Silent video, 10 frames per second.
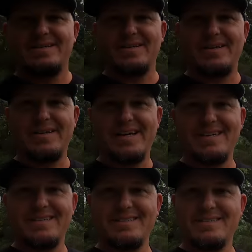y'all hear
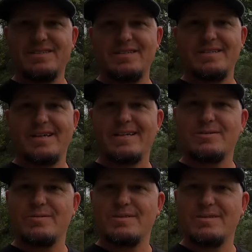that? She said
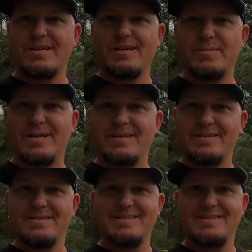Ashlyn was just like me.